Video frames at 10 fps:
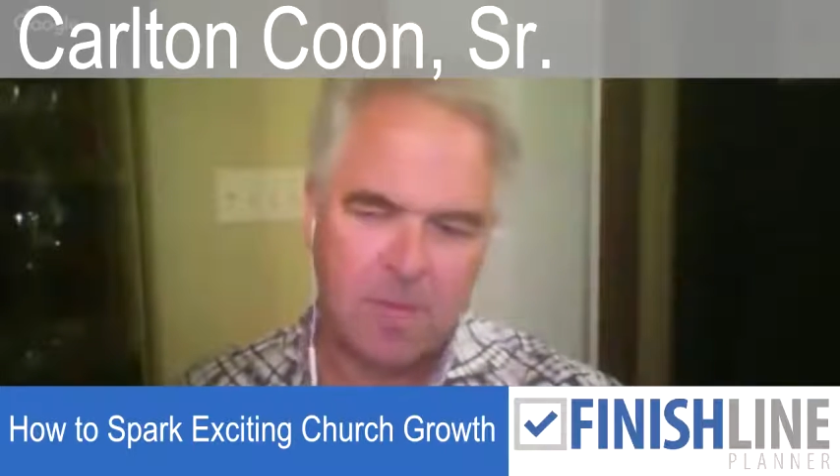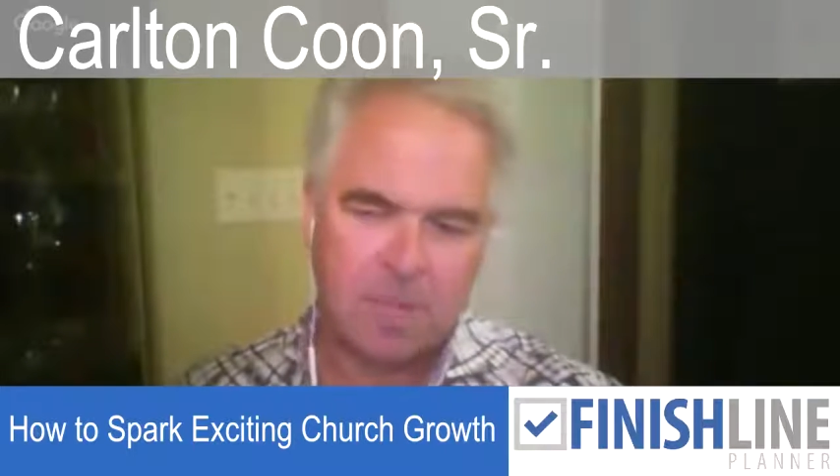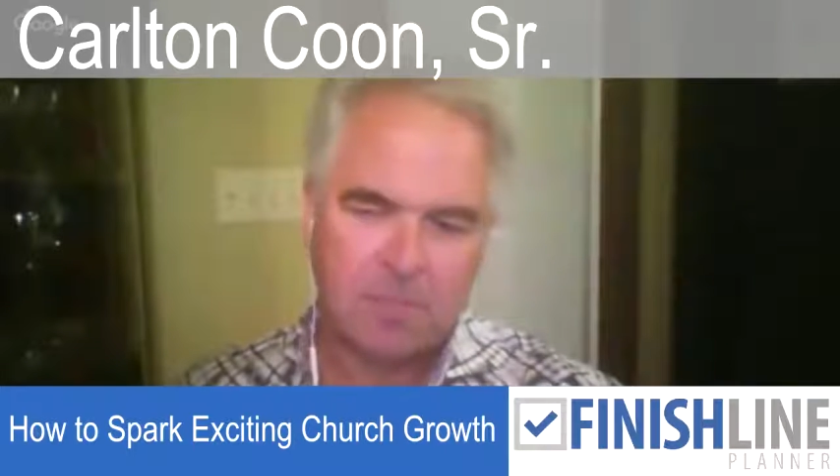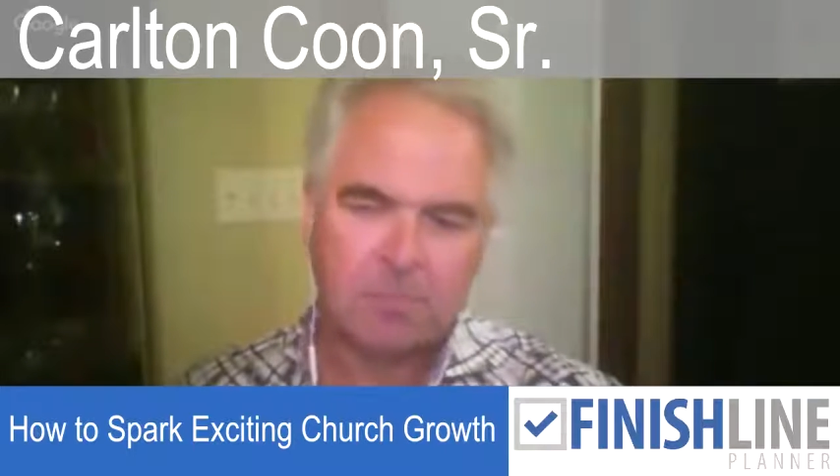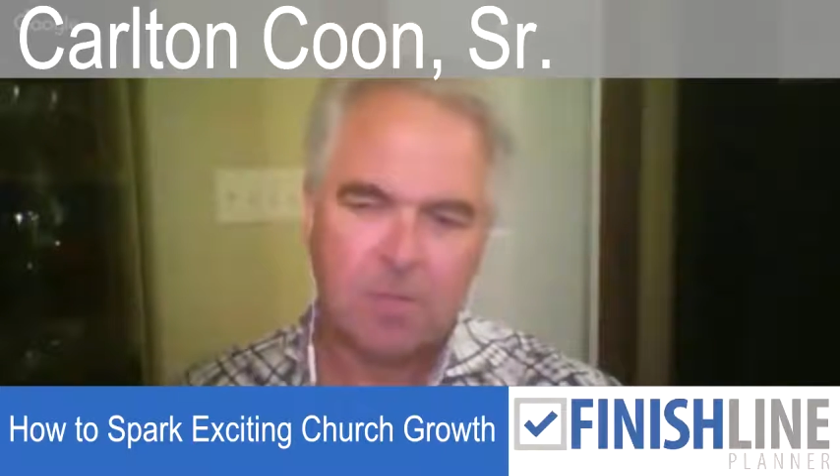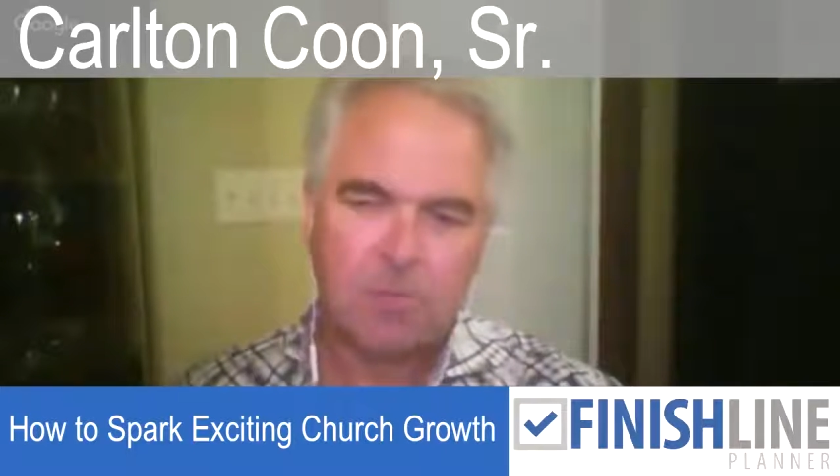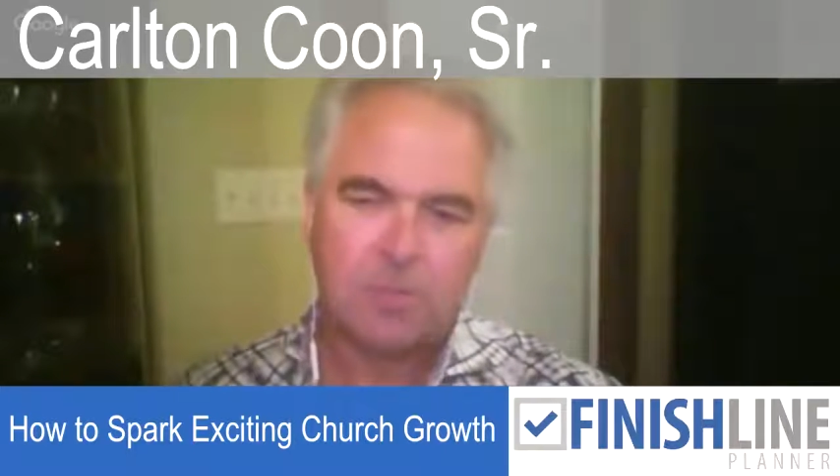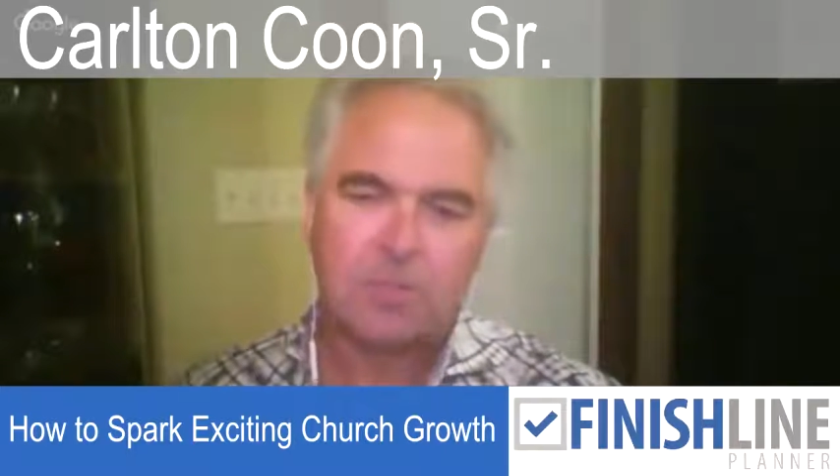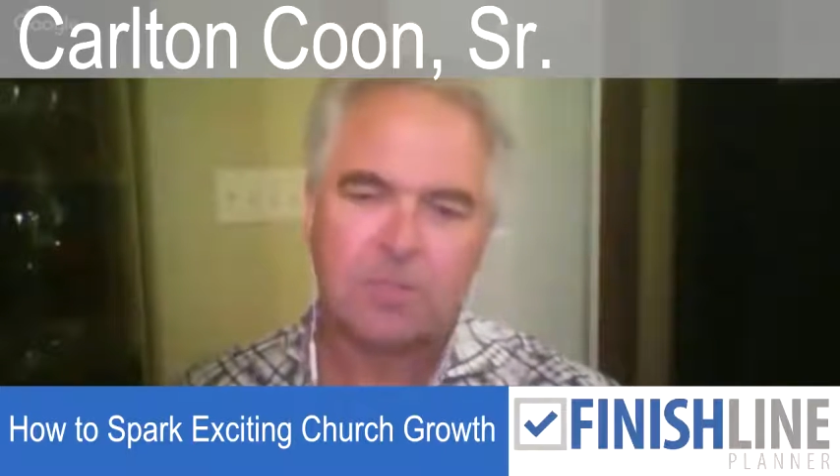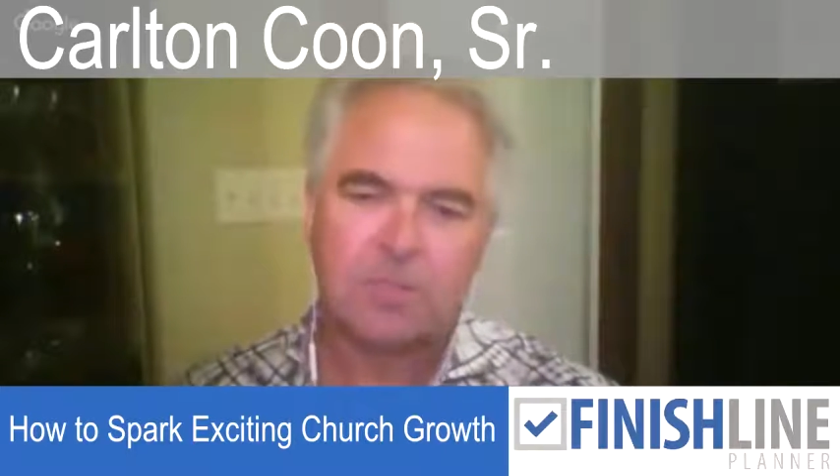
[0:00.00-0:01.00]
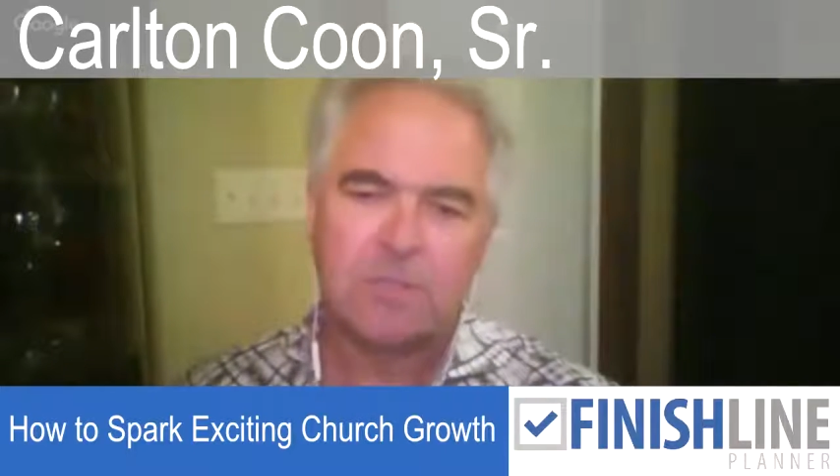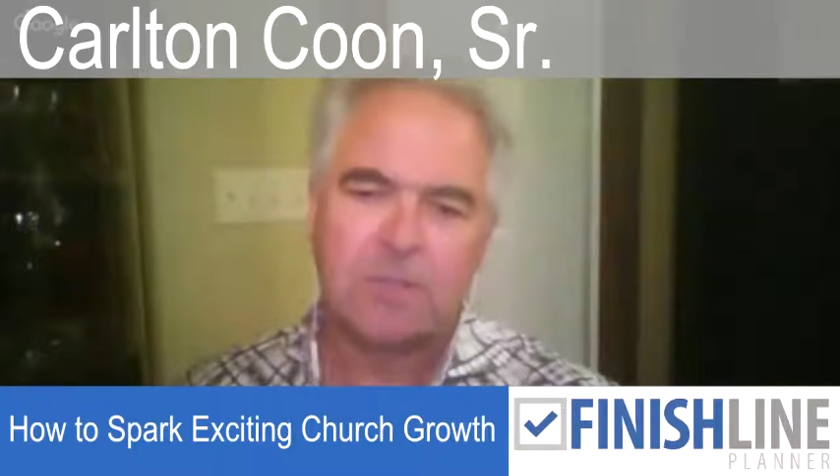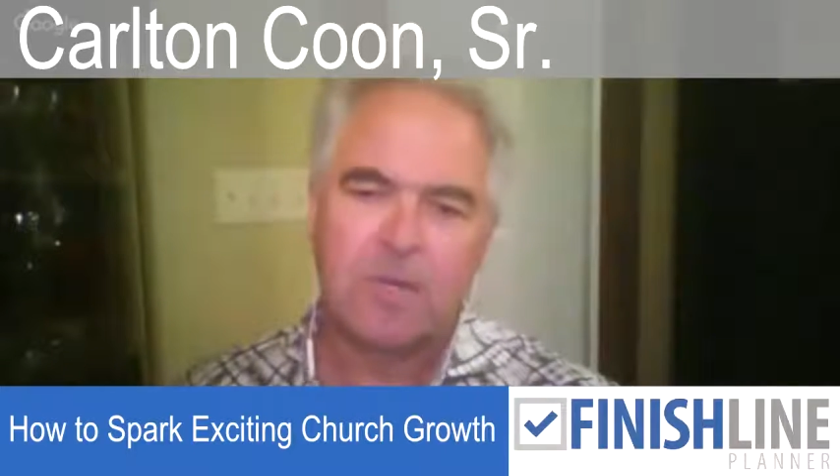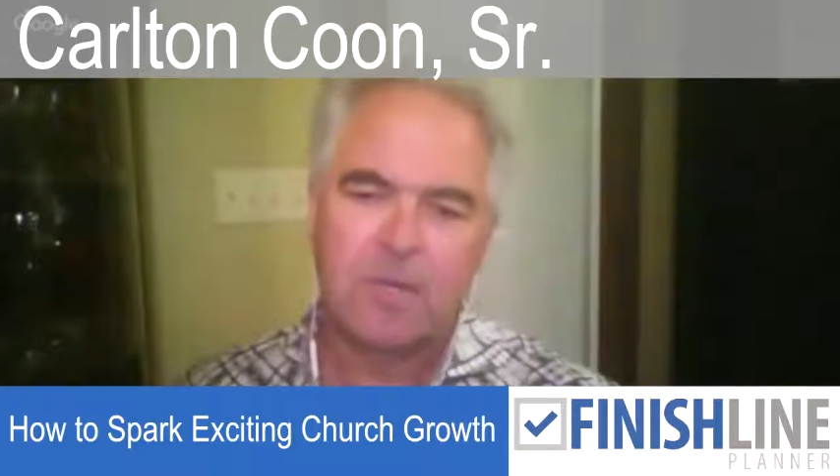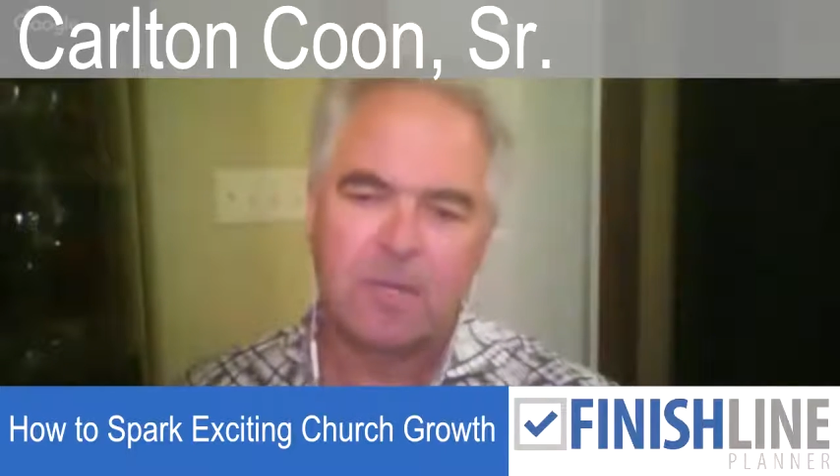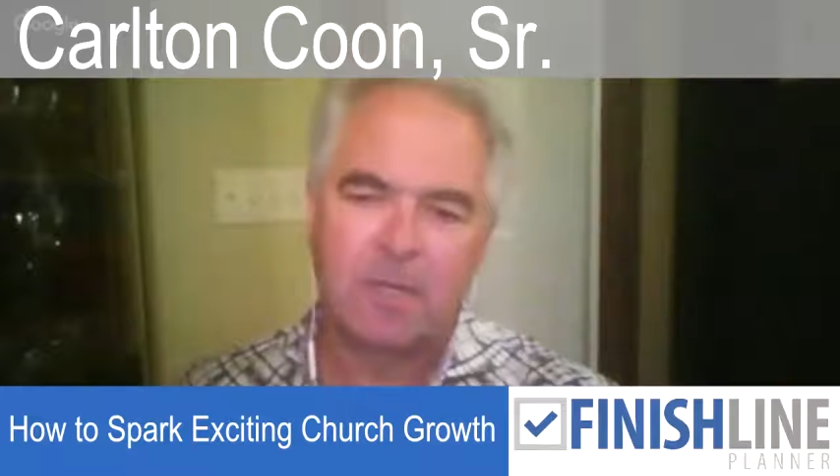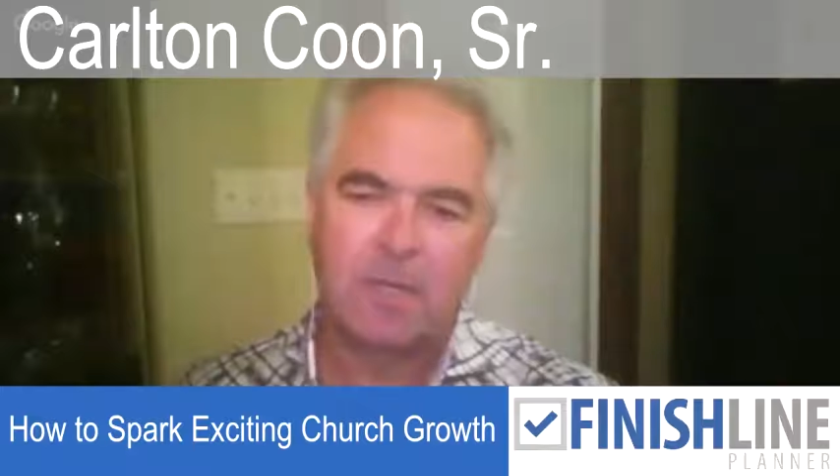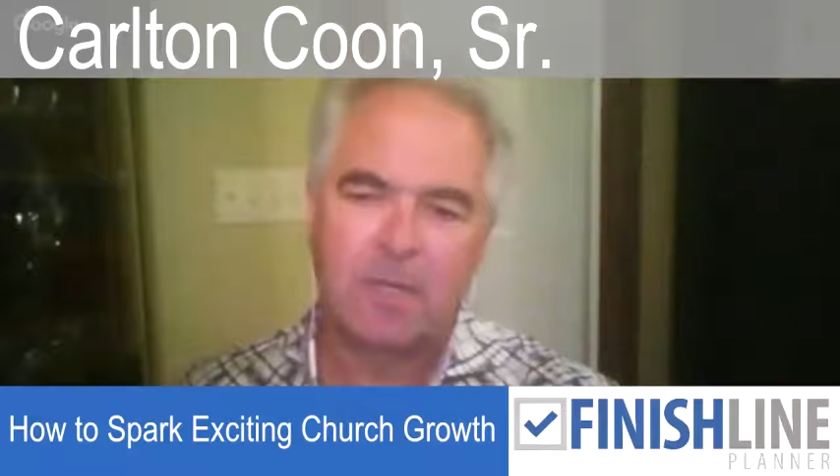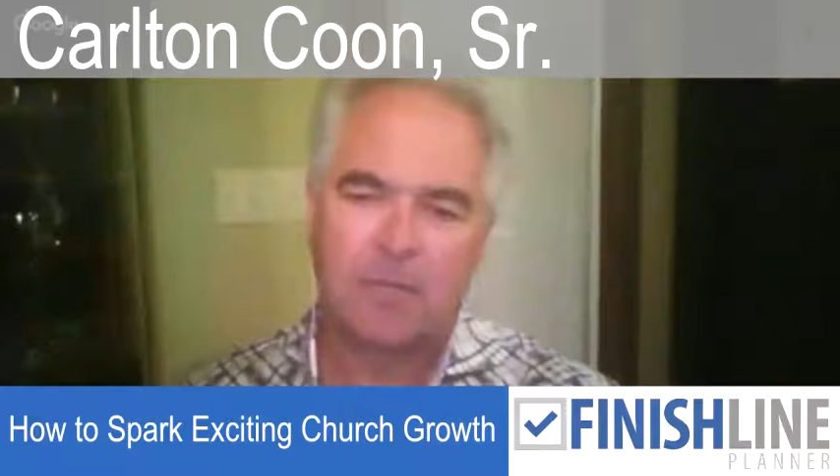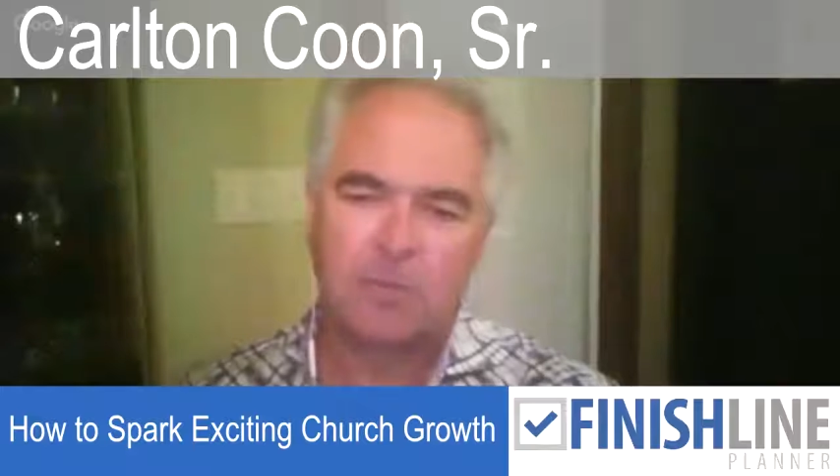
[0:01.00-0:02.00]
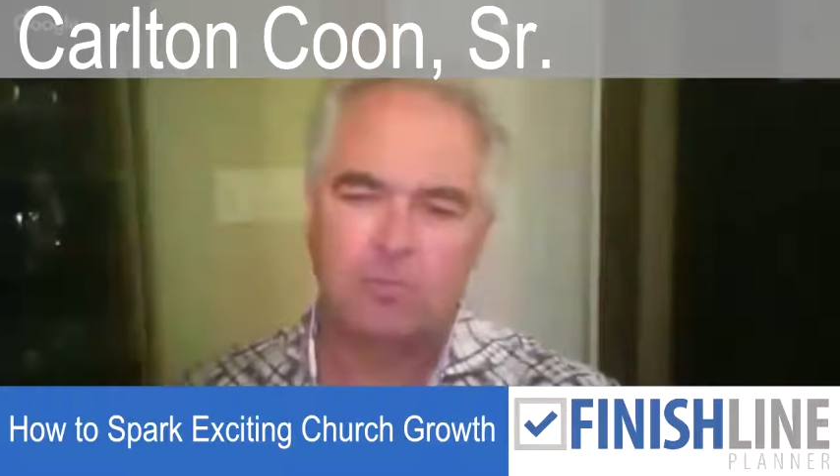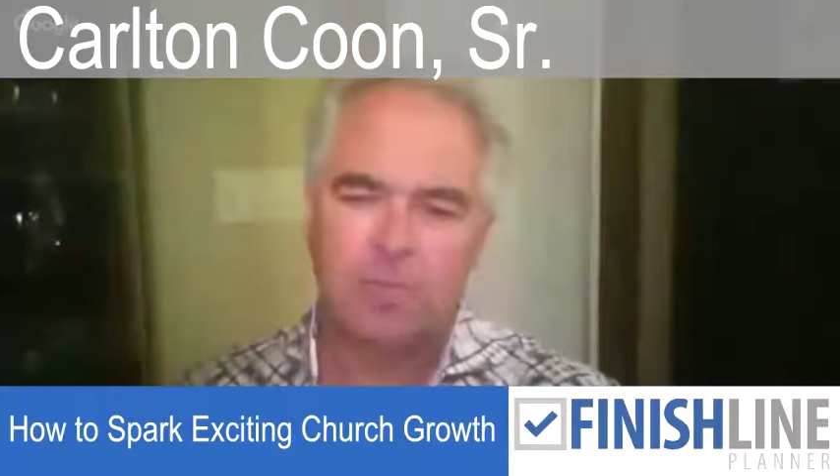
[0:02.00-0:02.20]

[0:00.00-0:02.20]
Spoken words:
osmosis as you